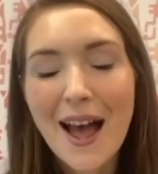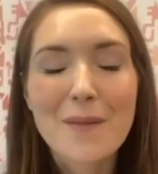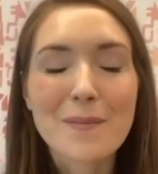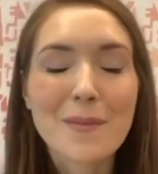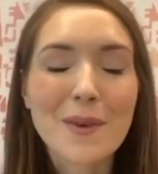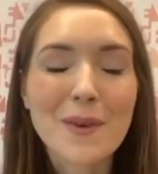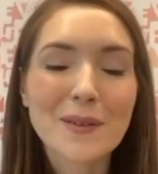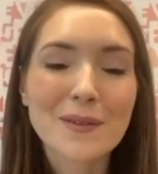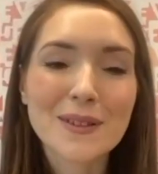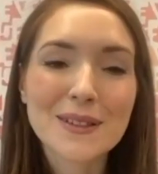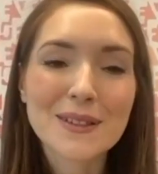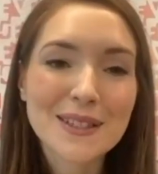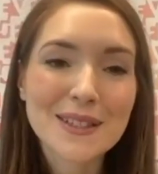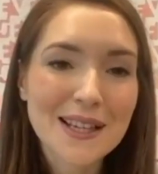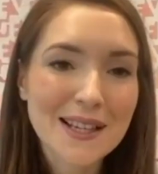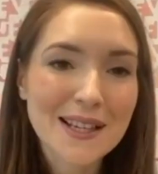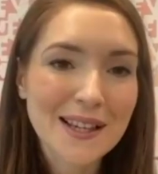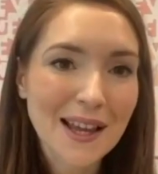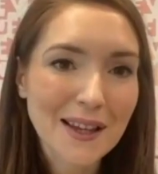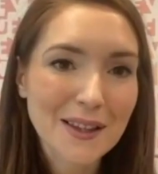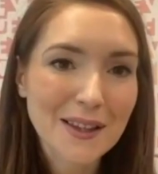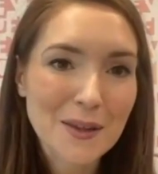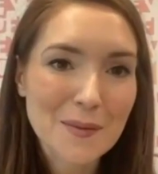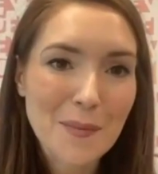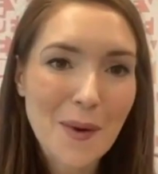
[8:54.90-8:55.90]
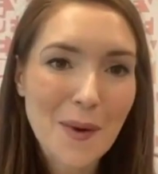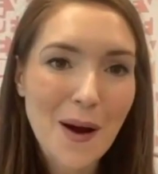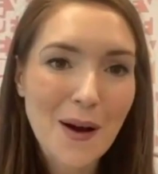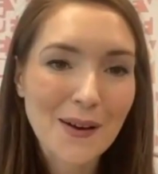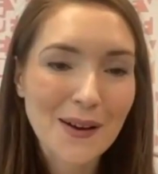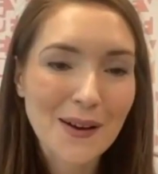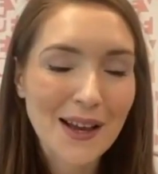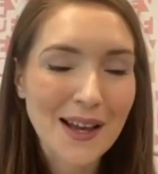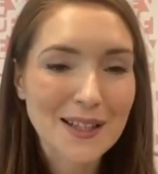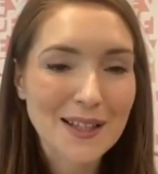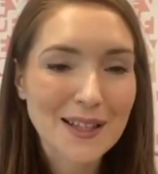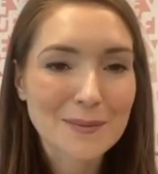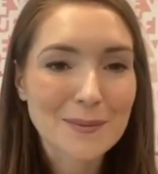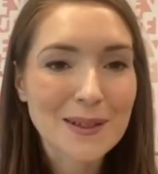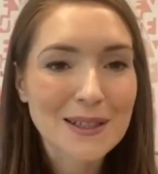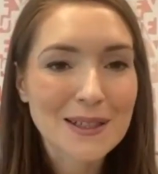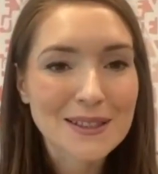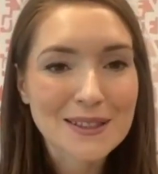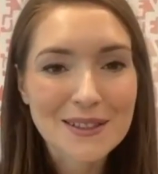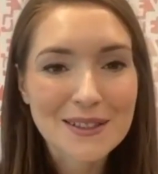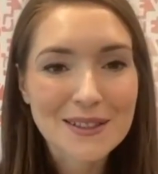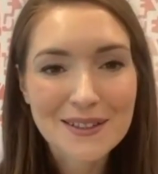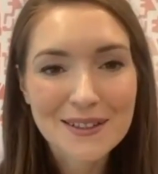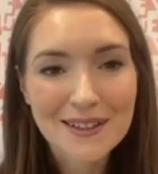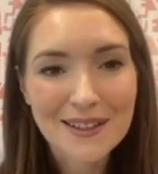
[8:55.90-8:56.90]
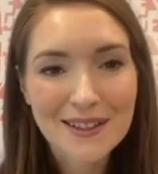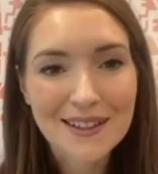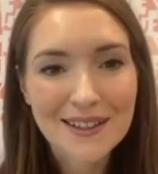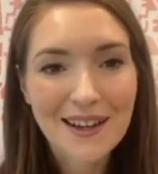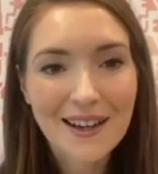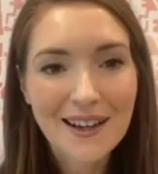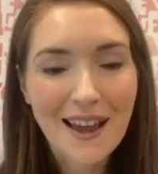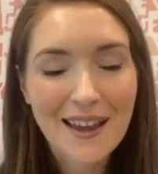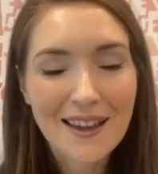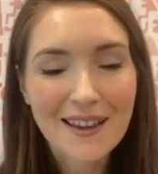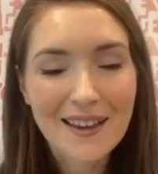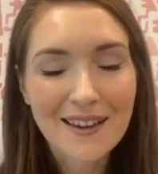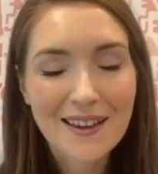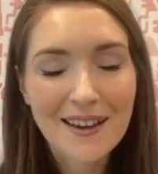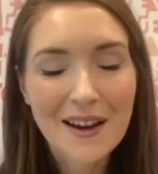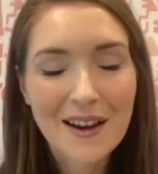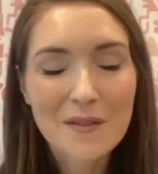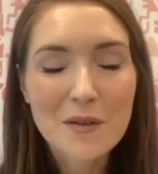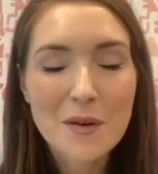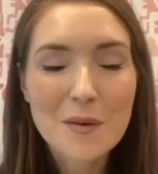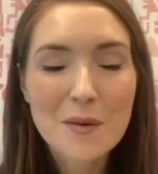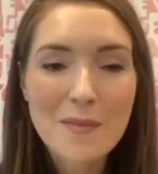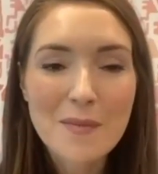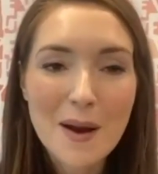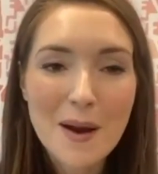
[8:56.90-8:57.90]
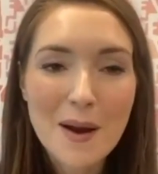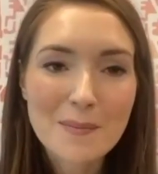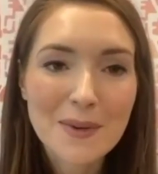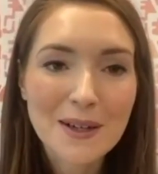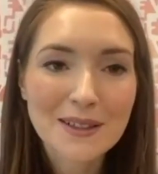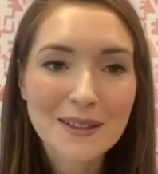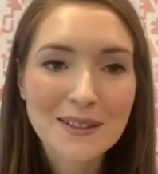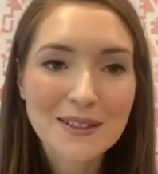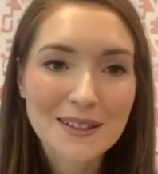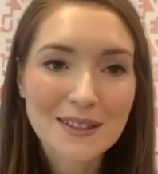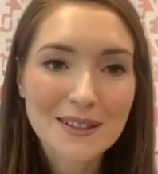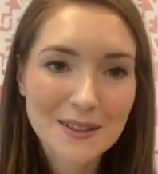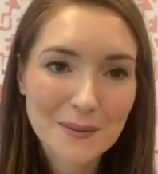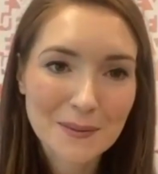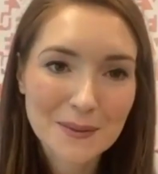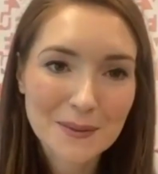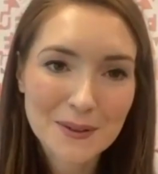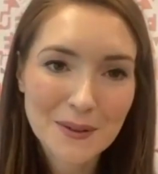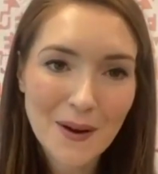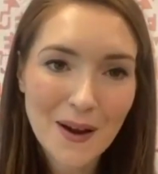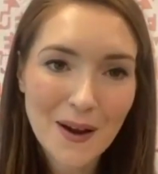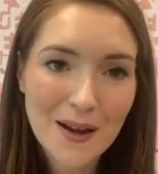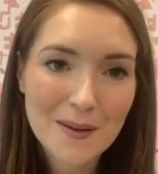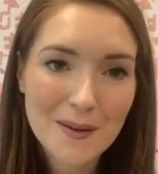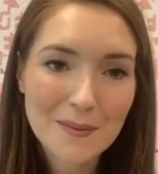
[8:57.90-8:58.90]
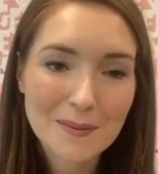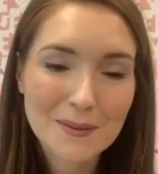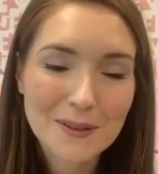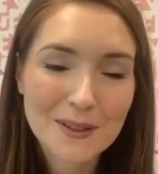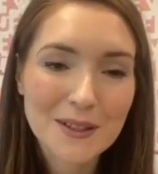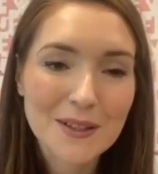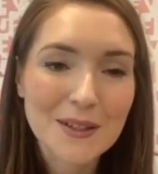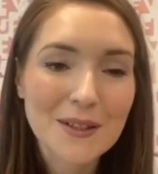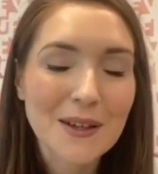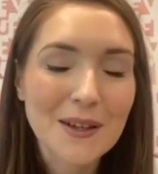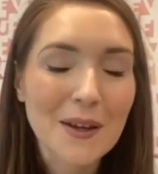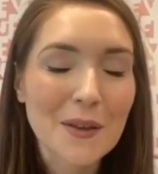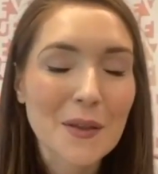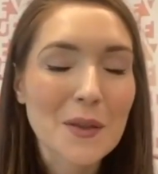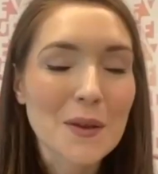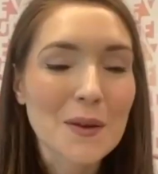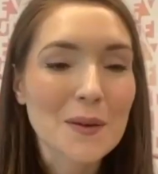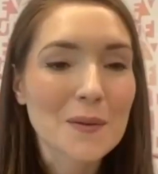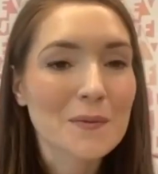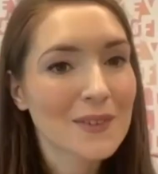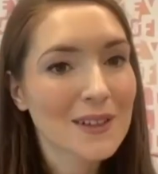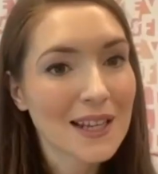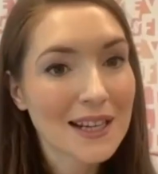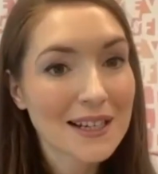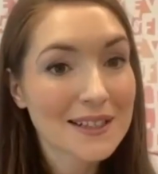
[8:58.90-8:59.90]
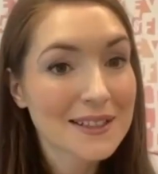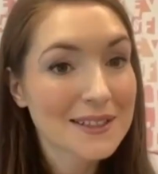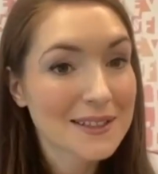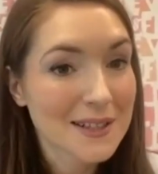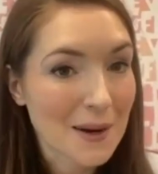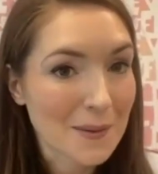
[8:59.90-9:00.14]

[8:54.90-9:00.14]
If you did like the podcast, please do click like and remember to subscribe so you get the latest